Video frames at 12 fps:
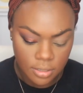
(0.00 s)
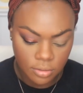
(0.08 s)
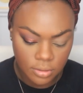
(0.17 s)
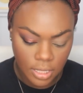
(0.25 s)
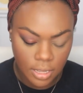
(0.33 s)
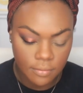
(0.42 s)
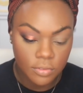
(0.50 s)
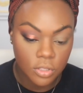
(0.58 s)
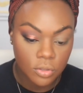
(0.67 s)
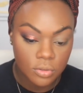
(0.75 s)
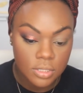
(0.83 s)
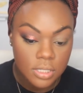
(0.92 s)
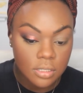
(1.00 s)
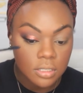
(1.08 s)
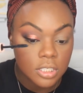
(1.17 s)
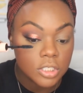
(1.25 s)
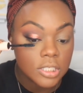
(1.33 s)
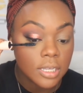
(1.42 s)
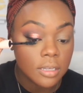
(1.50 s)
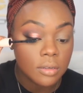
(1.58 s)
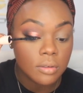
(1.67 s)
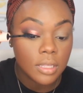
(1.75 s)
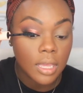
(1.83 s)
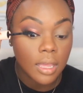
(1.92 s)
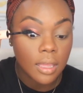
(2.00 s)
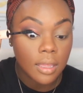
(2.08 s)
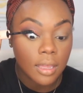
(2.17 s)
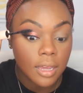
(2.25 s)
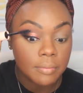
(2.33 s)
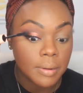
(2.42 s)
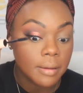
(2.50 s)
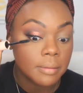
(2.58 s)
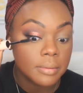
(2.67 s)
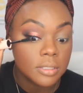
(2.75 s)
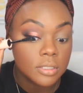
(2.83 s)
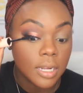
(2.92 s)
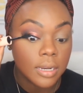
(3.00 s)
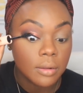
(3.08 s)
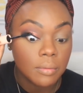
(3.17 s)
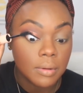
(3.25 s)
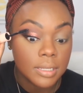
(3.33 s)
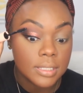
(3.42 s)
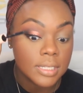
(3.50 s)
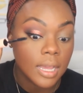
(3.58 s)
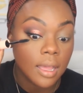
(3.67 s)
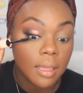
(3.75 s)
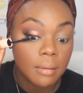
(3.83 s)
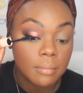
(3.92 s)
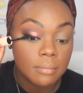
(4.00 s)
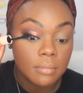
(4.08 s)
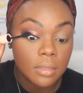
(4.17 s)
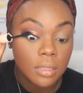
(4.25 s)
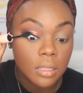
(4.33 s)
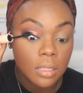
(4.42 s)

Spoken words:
Don't think I've used this on the channel yet. I probably tried it one time,